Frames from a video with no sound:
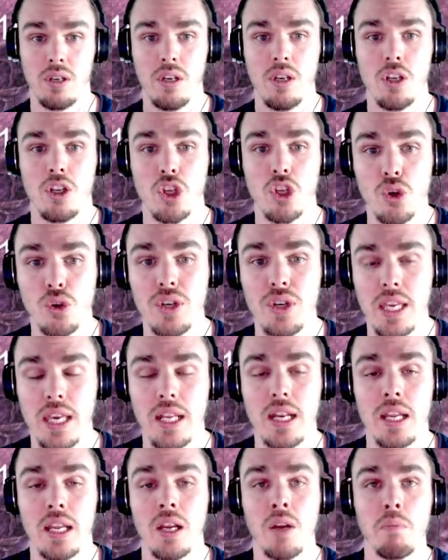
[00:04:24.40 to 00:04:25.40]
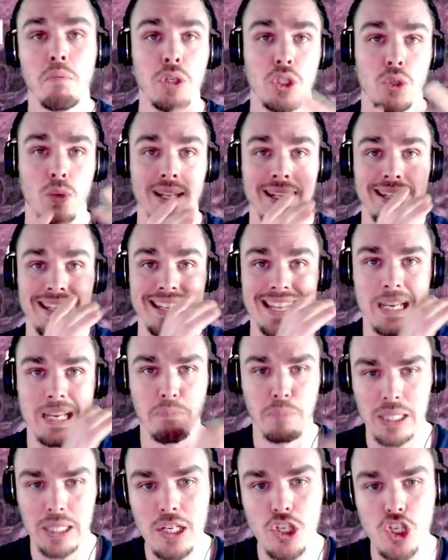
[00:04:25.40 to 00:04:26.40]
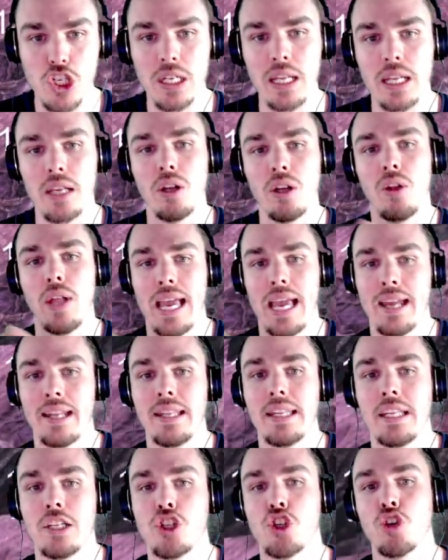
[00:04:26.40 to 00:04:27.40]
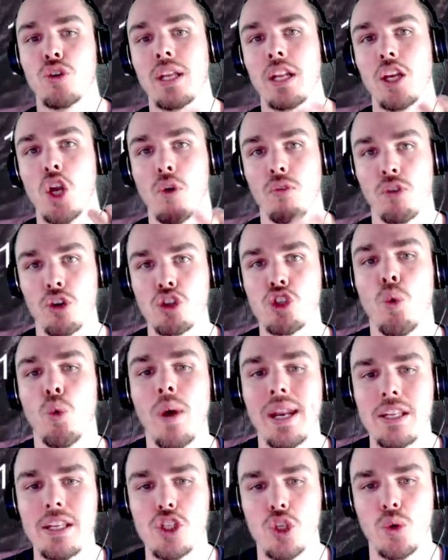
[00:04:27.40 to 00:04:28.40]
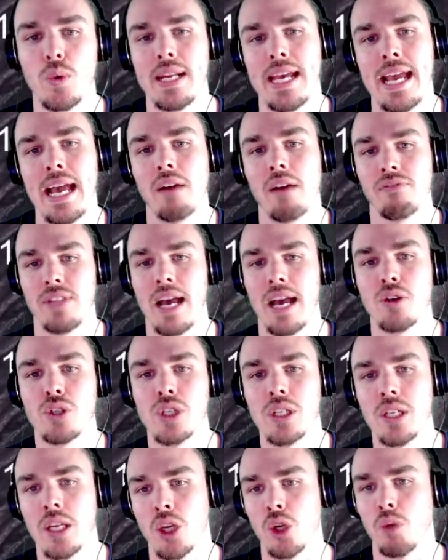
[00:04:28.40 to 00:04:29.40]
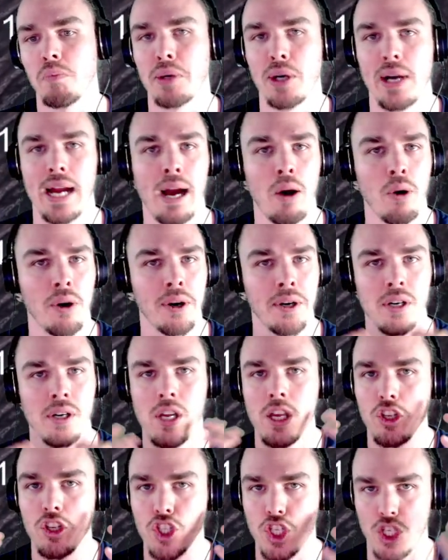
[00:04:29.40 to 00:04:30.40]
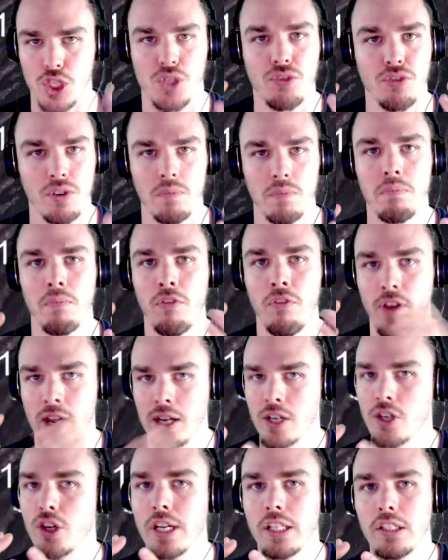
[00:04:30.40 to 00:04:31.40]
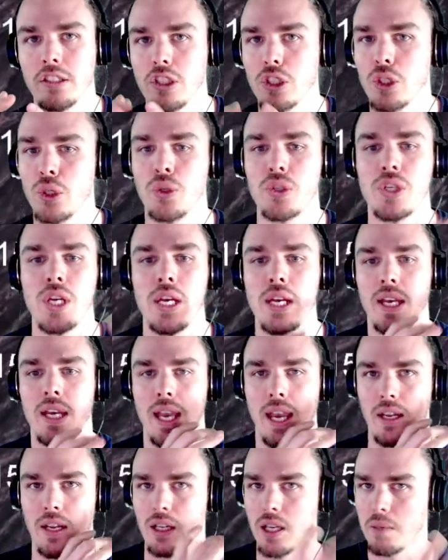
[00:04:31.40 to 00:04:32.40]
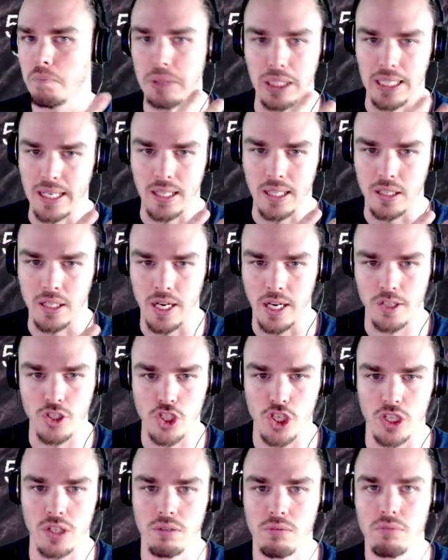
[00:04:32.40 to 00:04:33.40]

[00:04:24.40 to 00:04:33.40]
You're getting, between the completion gil and this, you're getting over 22,500 gil per hour just from vendoring the loot and completing the dungeon.